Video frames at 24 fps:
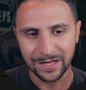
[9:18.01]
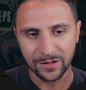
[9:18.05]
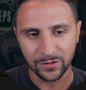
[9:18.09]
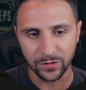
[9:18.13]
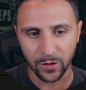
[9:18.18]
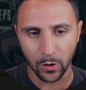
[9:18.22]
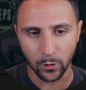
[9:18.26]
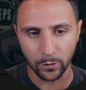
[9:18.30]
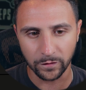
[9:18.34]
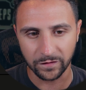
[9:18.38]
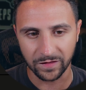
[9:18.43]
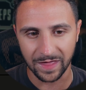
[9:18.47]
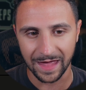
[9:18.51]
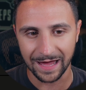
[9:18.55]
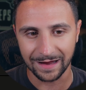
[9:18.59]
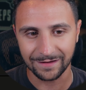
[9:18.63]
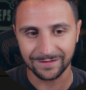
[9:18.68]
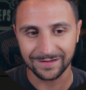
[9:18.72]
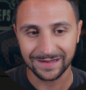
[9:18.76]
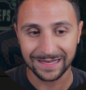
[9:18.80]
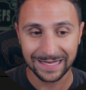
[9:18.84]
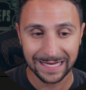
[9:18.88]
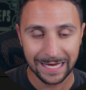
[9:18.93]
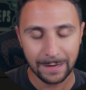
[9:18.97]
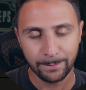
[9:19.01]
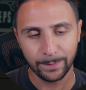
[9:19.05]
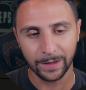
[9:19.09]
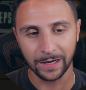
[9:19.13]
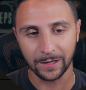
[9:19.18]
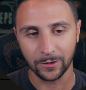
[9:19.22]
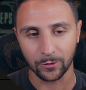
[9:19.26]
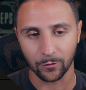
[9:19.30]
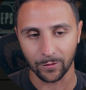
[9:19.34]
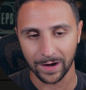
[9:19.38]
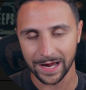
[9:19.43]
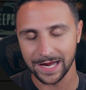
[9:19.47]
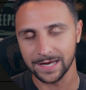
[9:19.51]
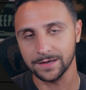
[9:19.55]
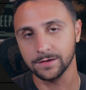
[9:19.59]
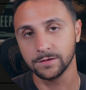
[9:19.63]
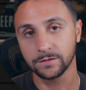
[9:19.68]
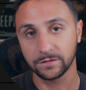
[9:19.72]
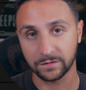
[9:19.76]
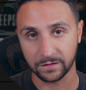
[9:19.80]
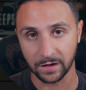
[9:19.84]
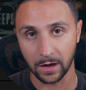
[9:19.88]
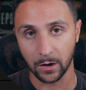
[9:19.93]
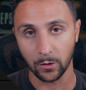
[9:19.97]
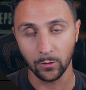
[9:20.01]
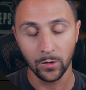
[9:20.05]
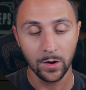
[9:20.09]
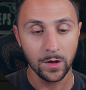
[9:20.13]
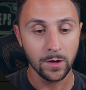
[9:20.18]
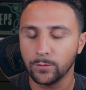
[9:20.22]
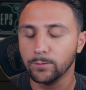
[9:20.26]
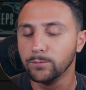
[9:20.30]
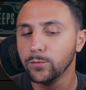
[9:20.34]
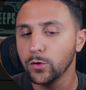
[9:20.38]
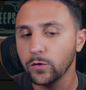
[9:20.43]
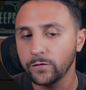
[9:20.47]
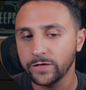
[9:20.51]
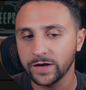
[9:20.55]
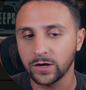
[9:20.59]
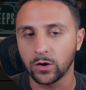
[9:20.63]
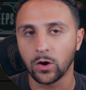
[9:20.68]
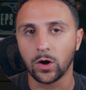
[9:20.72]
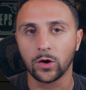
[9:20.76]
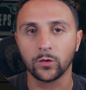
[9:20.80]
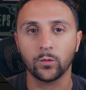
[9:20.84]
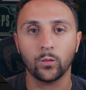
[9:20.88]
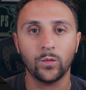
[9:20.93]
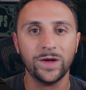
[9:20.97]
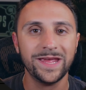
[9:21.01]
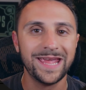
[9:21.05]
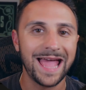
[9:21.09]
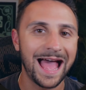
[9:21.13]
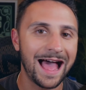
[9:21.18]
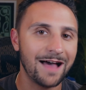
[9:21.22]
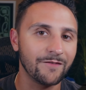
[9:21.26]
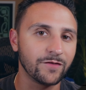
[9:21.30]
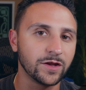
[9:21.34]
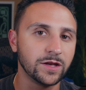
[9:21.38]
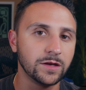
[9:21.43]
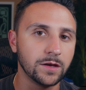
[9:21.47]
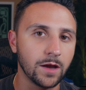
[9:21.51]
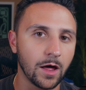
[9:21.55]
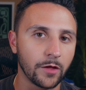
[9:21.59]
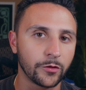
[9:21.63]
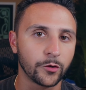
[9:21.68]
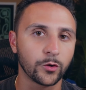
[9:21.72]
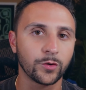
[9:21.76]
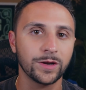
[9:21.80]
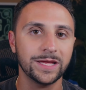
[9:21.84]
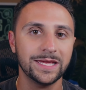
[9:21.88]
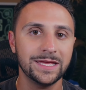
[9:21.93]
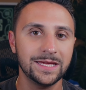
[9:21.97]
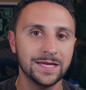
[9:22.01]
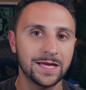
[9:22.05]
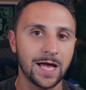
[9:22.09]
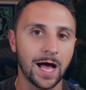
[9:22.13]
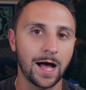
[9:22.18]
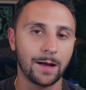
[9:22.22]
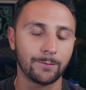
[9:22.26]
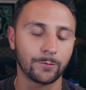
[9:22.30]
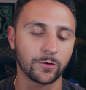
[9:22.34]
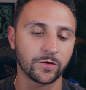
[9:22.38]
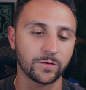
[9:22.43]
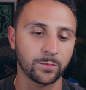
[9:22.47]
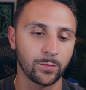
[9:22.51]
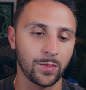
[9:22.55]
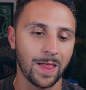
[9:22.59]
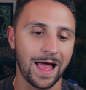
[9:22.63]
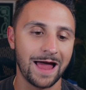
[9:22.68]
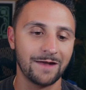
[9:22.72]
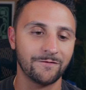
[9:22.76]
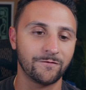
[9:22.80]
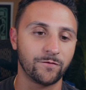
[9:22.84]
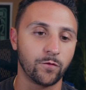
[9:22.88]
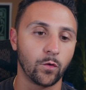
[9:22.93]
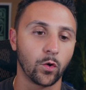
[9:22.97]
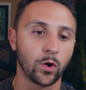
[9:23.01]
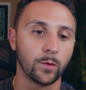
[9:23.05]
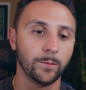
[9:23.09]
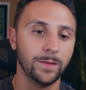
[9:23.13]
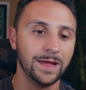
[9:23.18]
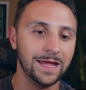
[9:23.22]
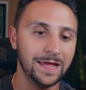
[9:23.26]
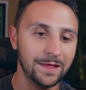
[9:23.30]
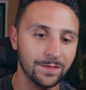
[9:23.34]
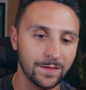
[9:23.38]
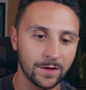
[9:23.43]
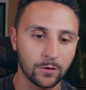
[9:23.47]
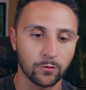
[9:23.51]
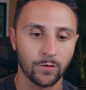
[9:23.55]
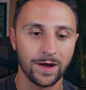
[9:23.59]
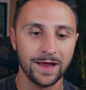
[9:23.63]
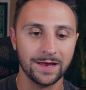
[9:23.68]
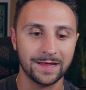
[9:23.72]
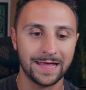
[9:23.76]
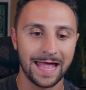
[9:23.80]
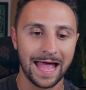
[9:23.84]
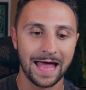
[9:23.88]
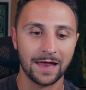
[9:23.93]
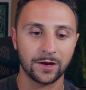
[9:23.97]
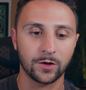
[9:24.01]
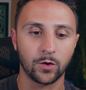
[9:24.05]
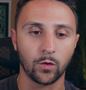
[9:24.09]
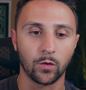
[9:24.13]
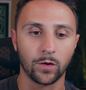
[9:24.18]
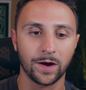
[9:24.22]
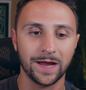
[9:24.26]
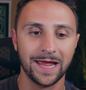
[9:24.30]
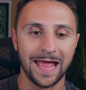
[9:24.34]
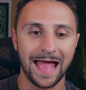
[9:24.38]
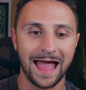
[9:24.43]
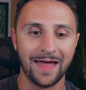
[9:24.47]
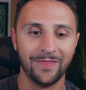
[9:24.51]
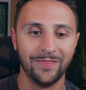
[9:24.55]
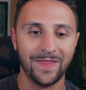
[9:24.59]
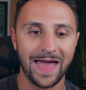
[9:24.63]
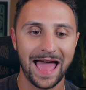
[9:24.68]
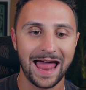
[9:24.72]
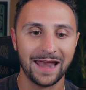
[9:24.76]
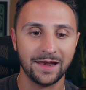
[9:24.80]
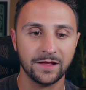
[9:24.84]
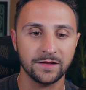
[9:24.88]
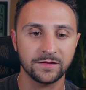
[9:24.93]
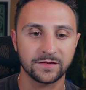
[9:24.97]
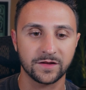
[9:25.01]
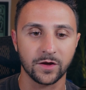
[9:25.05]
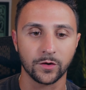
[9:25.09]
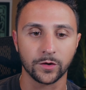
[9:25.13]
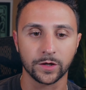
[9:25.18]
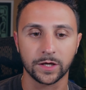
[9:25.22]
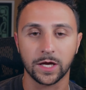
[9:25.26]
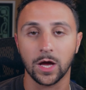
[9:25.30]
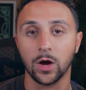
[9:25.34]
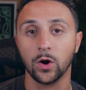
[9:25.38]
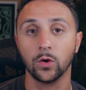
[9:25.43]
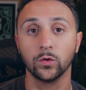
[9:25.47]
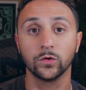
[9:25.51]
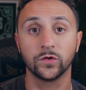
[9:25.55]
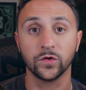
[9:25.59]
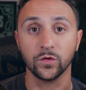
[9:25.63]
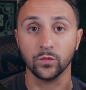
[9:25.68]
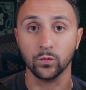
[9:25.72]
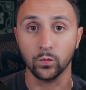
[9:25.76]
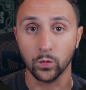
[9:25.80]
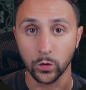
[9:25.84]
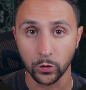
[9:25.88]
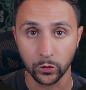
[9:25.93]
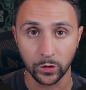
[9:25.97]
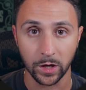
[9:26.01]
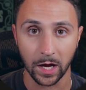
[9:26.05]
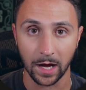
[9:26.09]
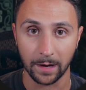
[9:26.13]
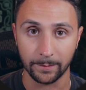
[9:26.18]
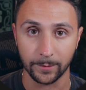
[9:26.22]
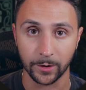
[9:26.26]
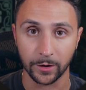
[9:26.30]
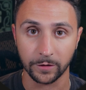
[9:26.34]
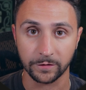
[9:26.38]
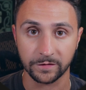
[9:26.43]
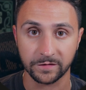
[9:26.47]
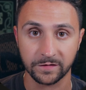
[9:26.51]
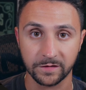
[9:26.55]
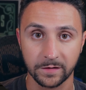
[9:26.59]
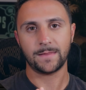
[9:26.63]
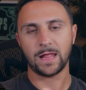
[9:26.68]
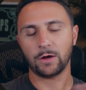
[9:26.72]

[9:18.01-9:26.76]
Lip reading: Those things keep it in great. So moving on, we have another e-commerce platform in the great category, and that is going to go to WooCommerce.